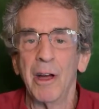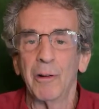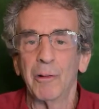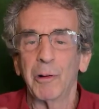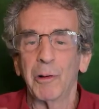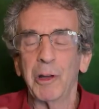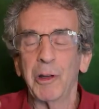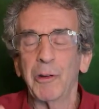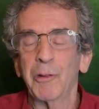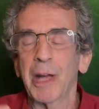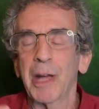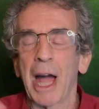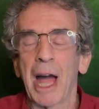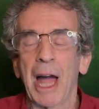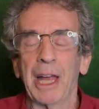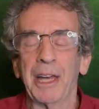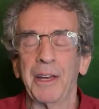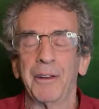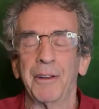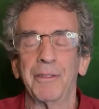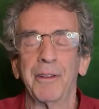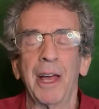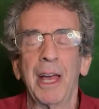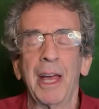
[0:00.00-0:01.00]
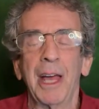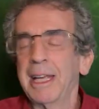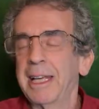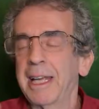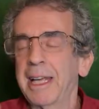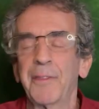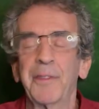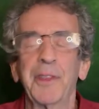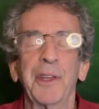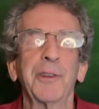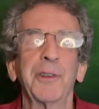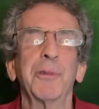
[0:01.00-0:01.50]
where you kind of
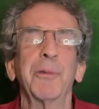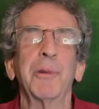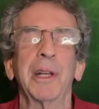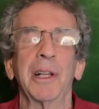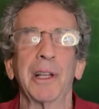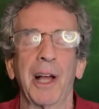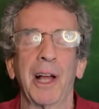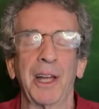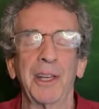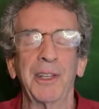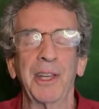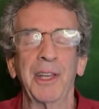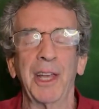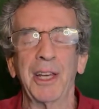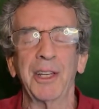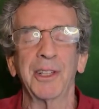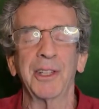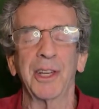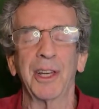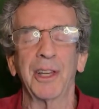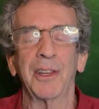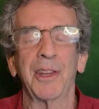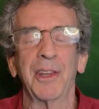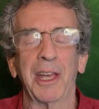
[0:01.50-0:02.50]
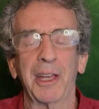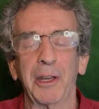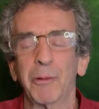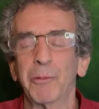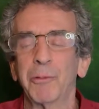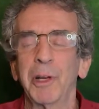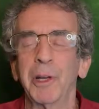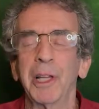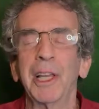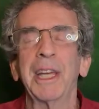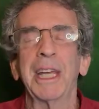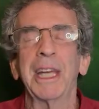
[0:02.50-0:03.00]
get this realization that you're
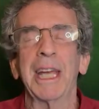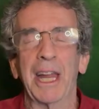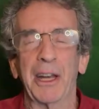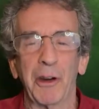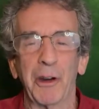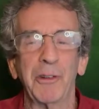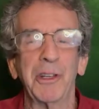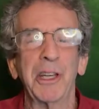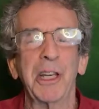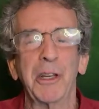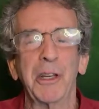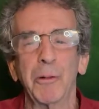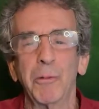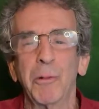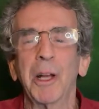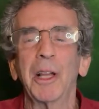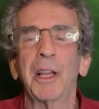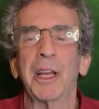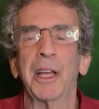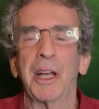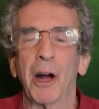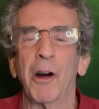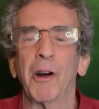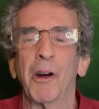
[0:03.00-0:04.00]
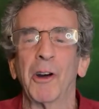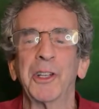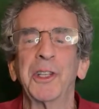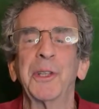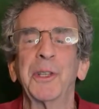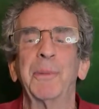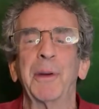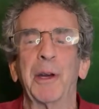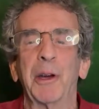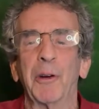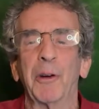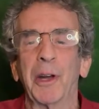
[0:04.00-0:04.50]
really energy, you really are
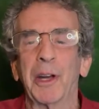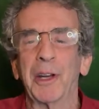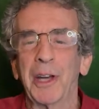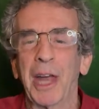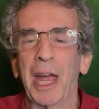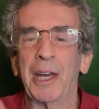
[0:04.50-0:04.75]
spirit,